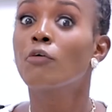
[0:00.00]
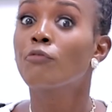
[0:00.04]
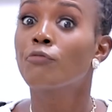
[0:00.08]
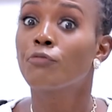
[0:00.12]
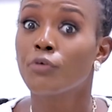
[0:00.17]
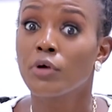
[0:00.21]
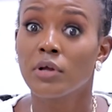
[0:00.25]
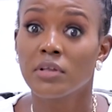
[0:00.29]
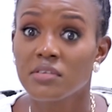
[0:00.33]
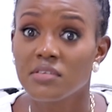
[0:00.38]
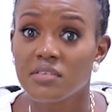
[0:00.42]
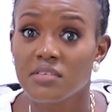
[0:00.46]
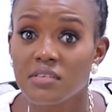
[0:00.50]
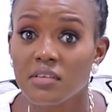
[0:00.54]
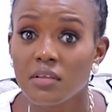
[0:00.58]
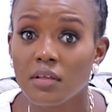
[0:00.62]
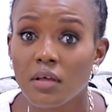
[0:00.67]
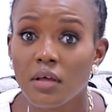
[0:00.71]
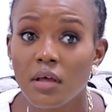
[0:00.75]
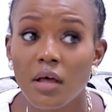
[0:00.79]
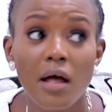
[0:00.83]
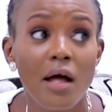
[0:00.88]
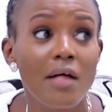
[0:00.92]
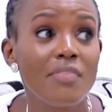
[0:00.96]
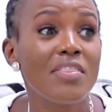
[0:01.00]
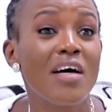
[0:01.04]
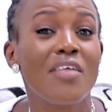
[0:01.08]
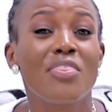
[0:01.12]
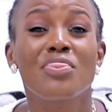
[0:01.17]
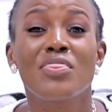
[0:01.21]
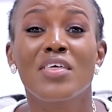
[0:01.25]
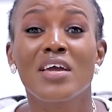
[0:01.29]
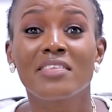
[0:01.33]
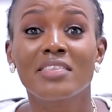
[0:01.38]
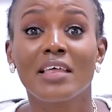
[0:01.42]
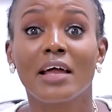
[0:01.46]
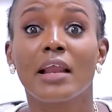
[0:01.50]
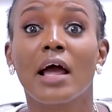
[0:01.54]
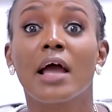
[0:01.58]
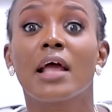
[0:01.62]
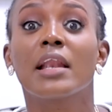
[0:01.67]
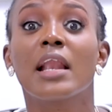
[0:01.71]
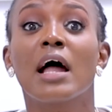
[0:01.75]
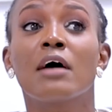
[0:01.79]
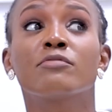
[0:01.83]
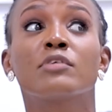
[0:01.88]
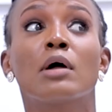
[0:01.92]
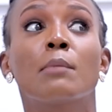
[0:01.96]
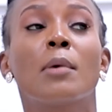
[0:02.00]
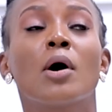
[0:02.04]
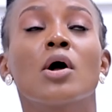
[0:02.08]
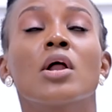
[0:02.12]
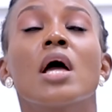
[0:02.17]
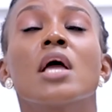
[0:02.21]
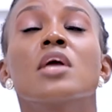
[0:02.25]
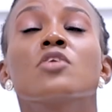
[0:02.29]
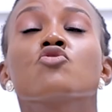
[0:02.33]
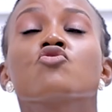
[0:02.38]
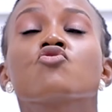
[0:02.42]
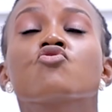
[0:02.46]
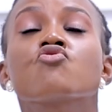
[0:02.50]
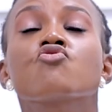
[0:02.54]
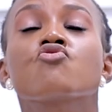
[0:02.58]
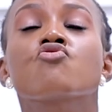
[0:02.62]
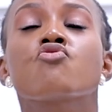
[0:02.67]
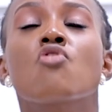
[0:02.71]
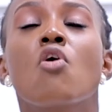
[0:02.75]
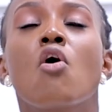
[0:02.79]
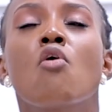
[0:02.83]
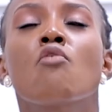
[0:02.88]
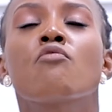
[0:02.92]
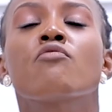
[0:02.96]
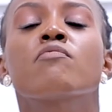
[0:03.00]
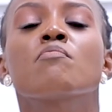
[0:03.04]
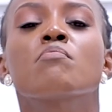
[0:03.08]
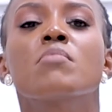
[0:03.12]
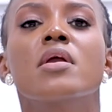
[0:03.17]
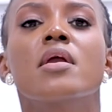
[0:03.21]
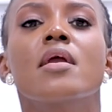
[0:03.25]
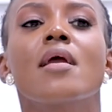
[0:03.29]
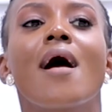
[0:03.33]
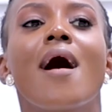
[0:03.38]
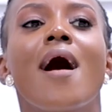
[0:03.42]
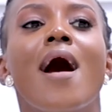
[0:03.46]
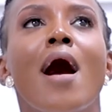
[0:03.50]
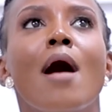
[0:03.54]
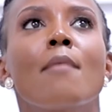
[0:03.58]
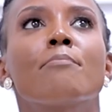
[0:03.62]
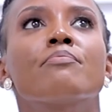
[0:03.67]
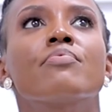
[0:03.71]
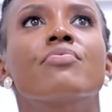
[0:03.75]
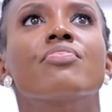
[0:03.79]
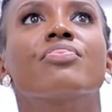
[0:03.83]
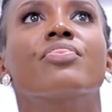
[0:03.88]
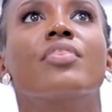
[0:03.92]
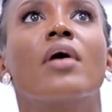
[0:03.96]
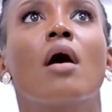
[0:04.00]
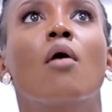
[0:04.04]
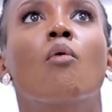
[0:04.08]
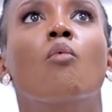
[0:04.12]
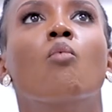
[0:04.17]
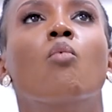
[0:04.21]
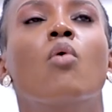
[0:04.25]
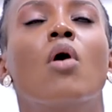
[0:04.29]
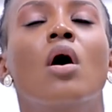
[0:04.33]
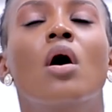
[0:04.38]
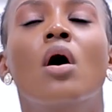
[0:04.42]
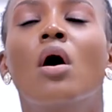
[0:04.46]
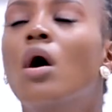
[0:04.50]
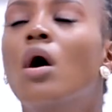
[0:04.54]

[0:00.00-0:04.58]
Friends, the thing that I loved about drove me up the